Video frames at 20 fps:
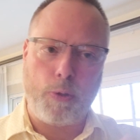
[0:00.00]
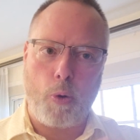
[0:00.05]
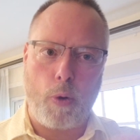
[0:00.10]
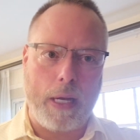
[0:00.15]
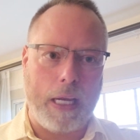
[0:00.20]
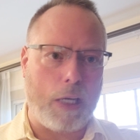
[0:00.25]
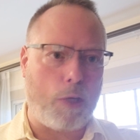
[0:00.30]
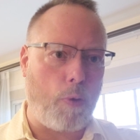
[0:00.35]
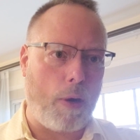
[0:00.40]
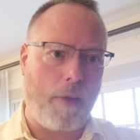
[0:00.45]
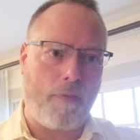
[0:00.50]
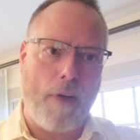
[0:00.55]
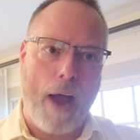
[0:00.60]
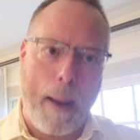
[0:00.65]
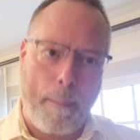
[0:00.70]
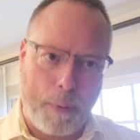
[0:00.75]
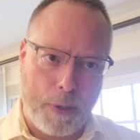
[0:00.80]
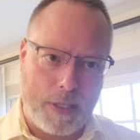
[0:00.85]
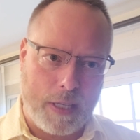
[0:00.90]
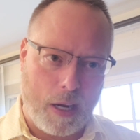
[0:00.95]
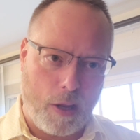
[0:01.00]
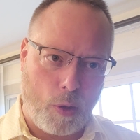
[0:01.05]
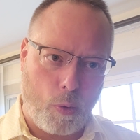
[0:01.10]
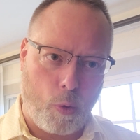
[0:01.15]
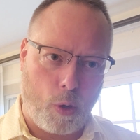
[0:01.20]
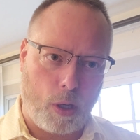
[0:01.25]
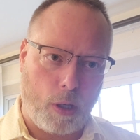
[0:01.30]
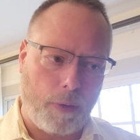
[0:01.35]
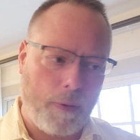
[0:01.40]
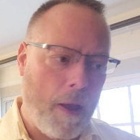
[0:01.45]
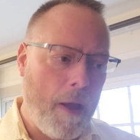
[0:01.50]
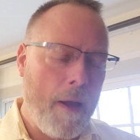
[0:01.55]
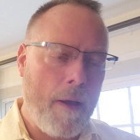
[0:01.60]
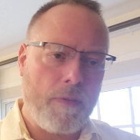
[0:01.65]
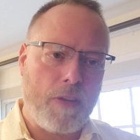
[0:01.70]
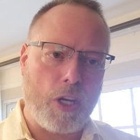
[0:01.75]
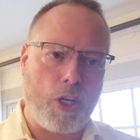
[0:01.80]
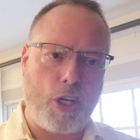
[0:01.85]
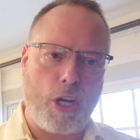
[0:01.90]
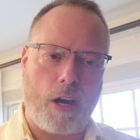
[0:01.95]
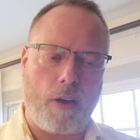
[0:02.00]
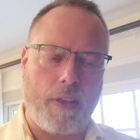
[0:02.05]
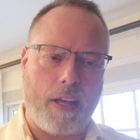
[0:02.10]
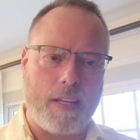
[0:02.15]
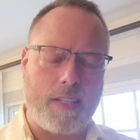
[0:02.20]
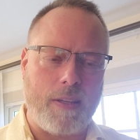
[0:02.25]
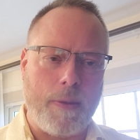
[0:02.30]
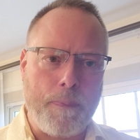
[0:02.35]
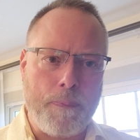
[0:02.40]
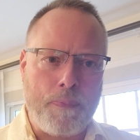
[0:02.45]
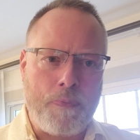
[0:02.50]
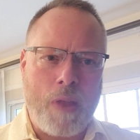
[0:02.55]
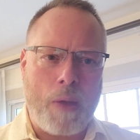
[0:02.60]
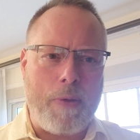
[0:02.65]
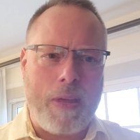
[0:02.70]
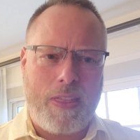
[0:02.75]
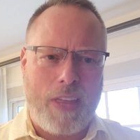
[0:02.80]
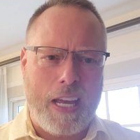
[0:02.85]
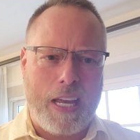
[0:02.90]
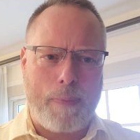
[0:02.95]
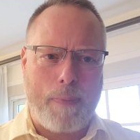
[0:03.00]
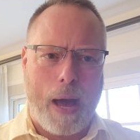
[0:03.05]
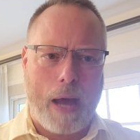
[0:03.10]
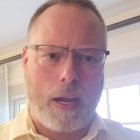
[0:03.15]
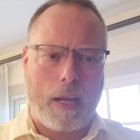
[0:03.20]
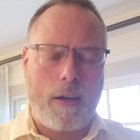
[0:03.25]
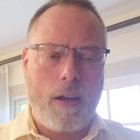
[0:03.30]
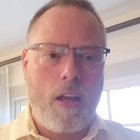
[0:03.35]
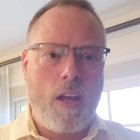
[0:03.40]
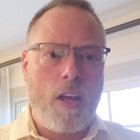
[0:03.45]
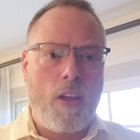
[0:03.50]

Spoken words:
25% of the world to share this. I mean, think about it.